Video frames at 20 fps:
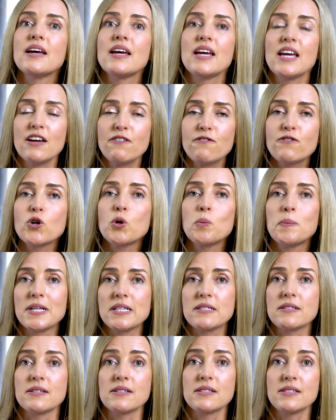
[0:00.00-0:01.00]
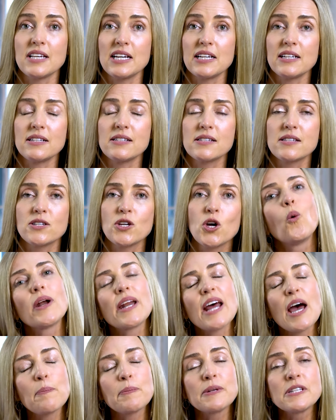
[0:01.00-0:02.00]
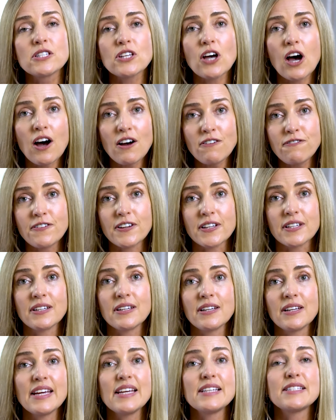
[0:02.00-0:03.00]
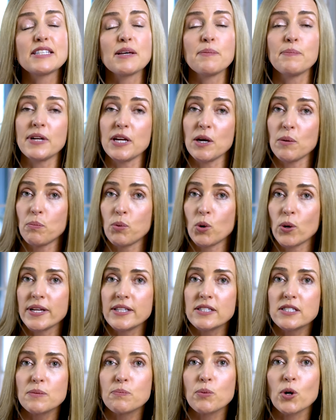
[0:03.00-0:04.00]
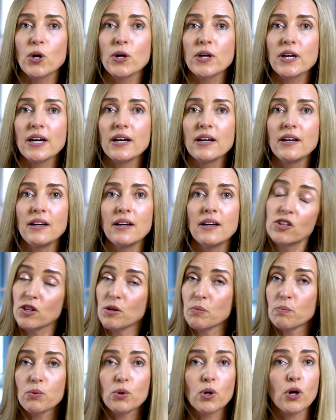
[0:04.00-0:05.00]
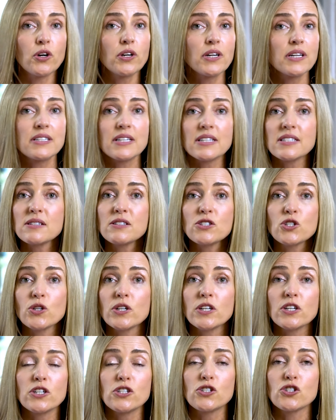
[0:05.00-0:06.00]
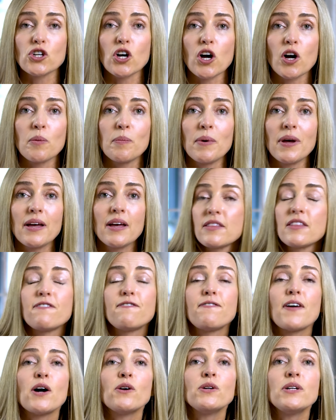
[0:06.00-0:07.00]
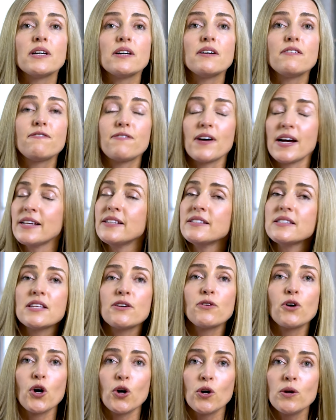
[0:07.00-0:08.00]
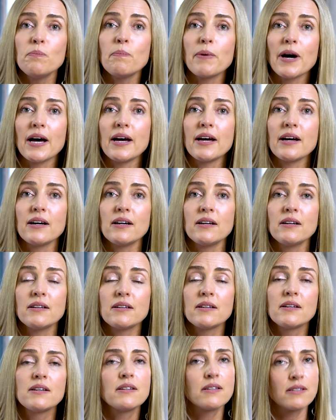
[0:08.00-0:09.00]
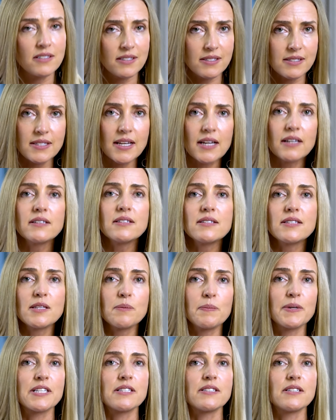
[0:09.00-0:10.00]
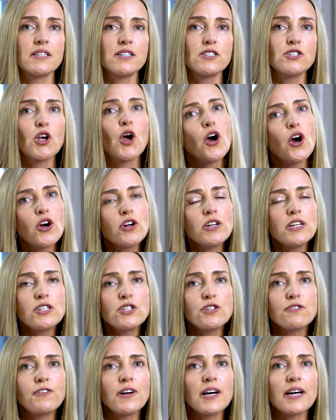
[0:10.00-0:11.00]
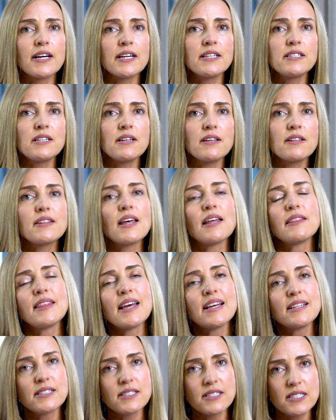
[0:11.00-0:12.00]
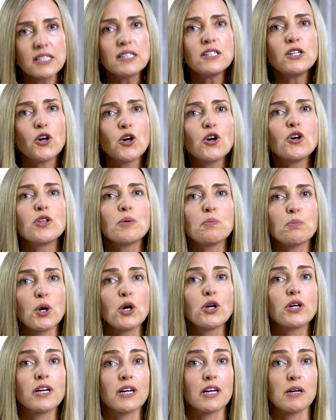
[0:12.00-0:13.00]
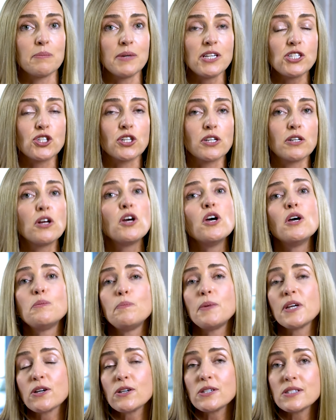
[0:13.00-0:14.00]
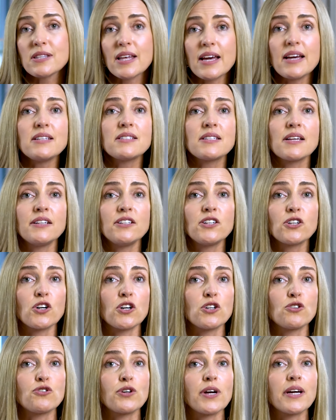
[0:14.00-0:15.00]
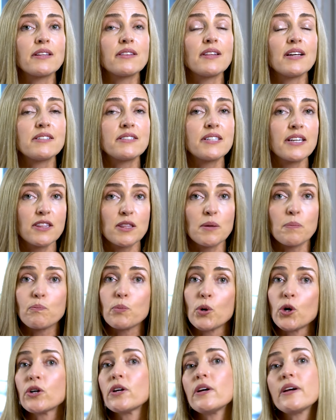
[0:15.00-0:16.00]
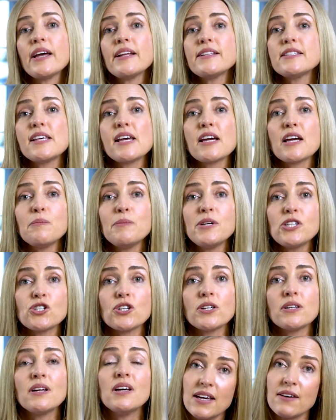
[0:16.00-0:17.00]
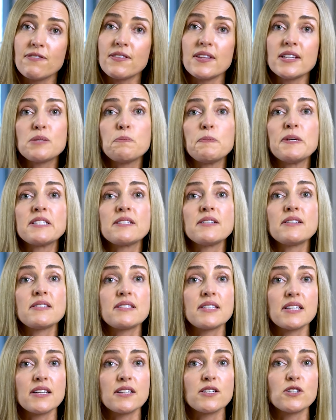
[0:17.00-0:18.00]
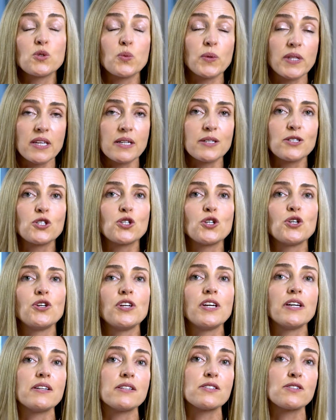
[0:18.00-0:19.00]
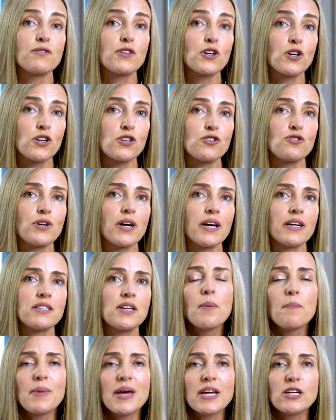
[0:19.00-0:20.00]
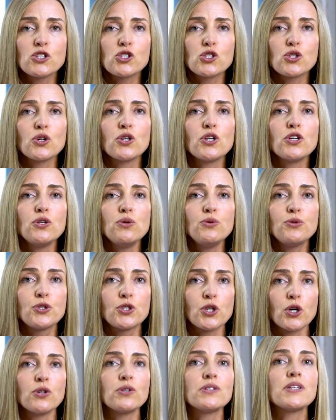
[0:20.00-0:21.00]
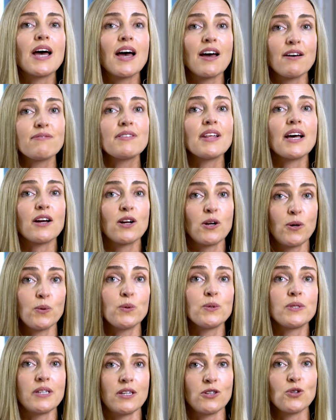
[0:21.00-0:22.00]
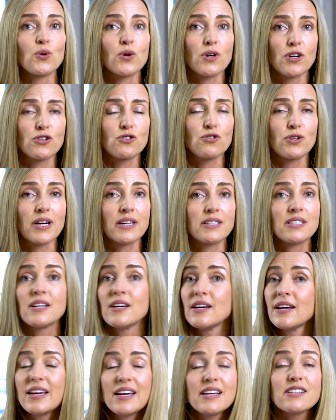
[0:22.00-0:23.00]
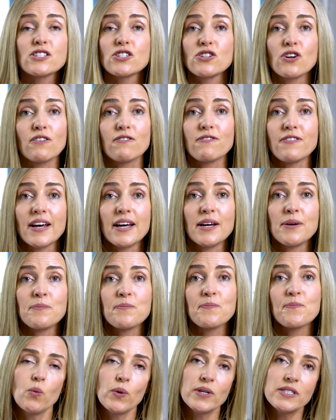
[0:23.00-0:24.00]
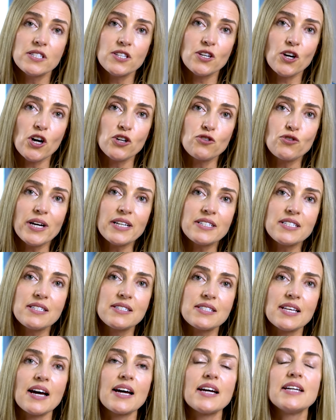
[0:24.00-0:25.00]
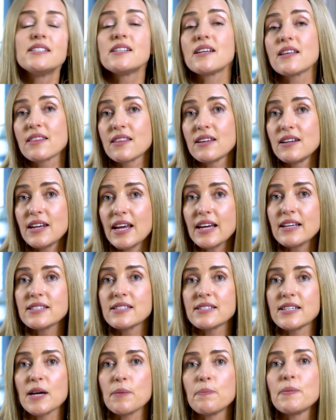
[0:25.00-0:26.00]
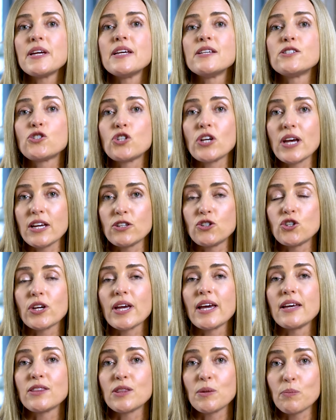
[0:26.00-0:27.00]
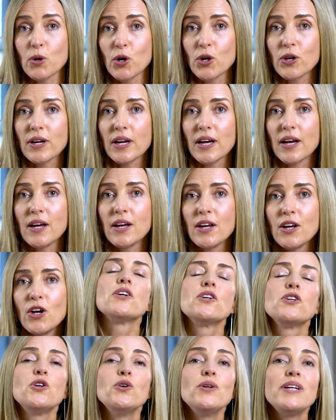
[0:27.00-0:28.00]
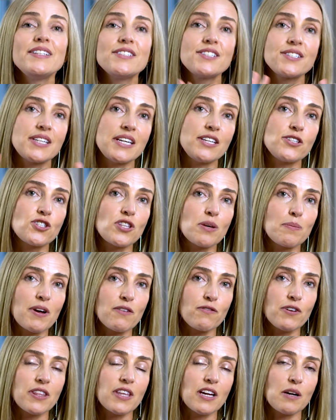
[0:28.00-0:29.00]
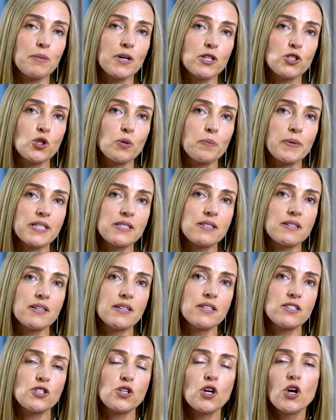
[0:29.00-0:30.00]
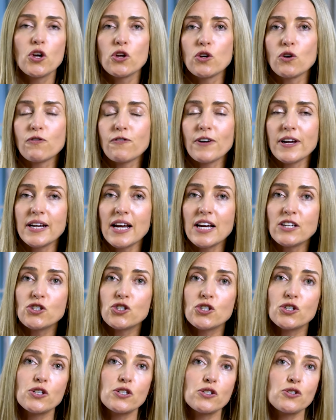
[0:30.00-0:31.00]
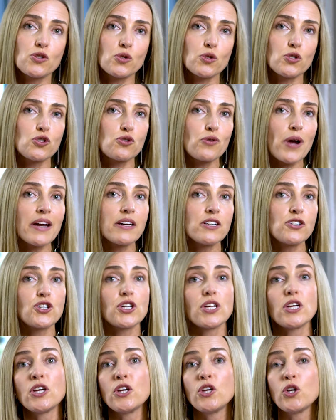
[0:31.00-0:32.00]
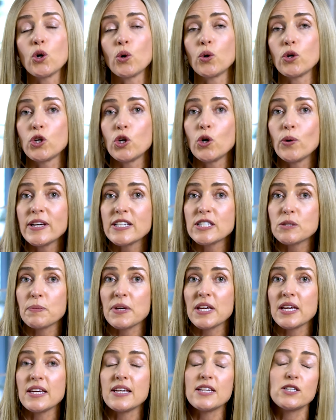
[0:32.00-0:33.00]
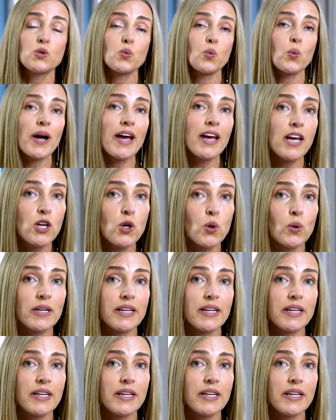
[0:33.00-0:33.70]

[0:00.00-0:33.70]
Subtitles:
If your business sells, what happens often is somebody appoints a broker, the broker doesn't do a good job, the founder finds their own buyer, sells the business, only to find that they still owe the broker commission because they signed a contract that said the broker gets their commission if this business sells within 2 years of the contract. Make sure you don't have that clause in your contract. It's not fair. Once the contract is signed, the next step is to educate the broker. You need to teach them everything about your business, your financials, your strategy, your USPs, where your